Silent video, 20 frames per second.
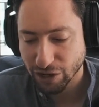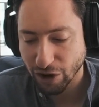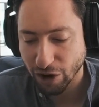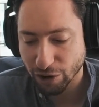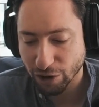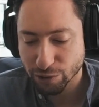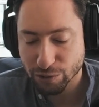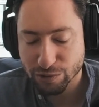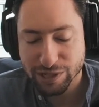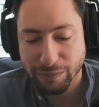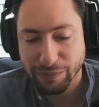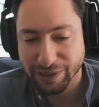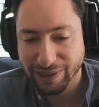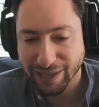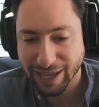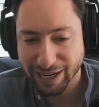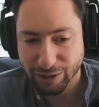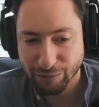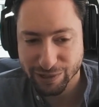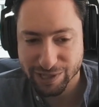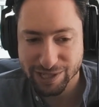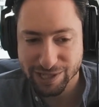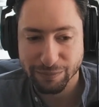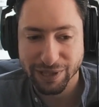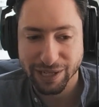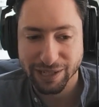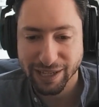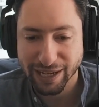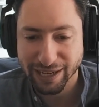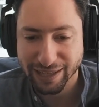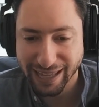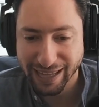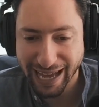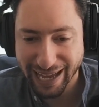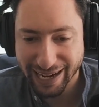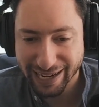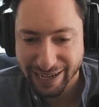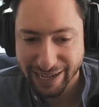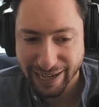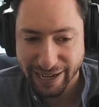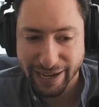Are you sympathetic with something like that